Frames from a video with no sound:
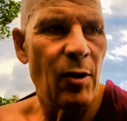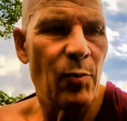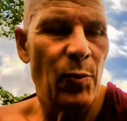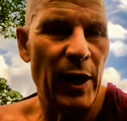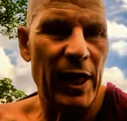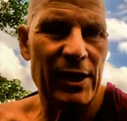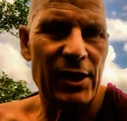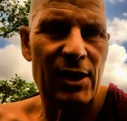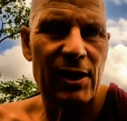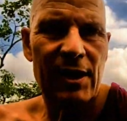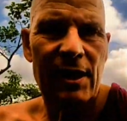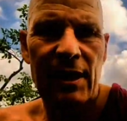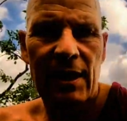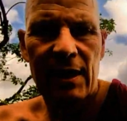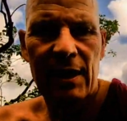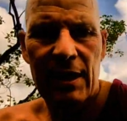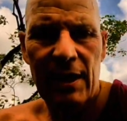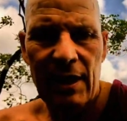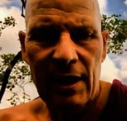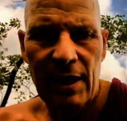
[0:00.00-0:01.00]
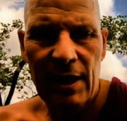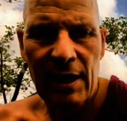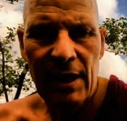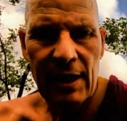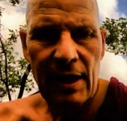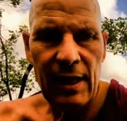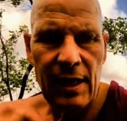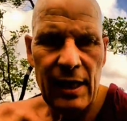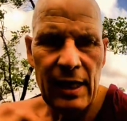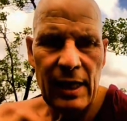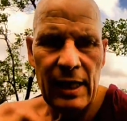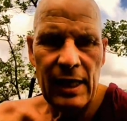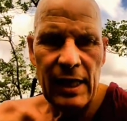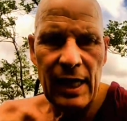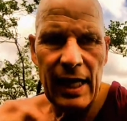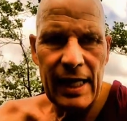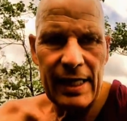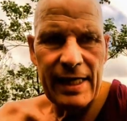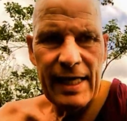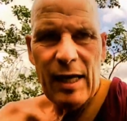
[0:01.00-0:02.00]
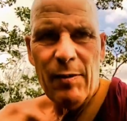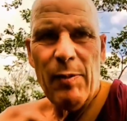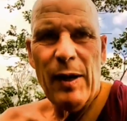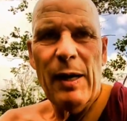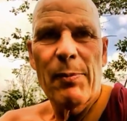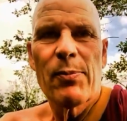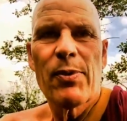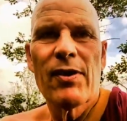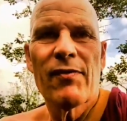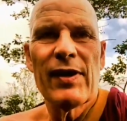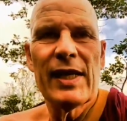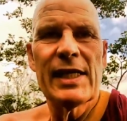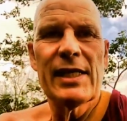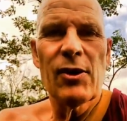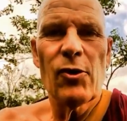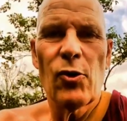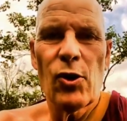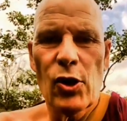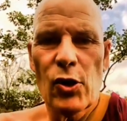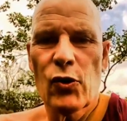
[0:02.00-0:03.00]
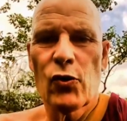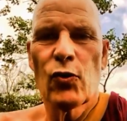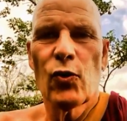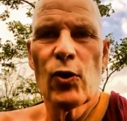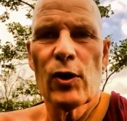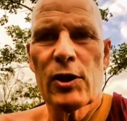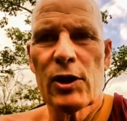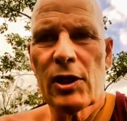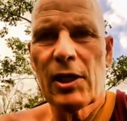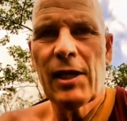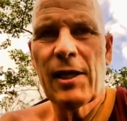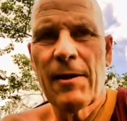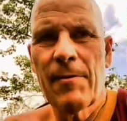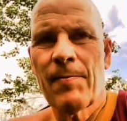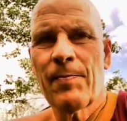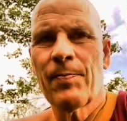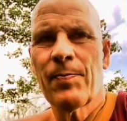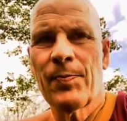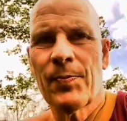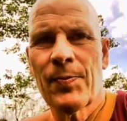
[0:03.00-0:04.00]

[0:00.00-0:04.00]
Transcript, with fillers: compassion and thereby prevent all cruelty.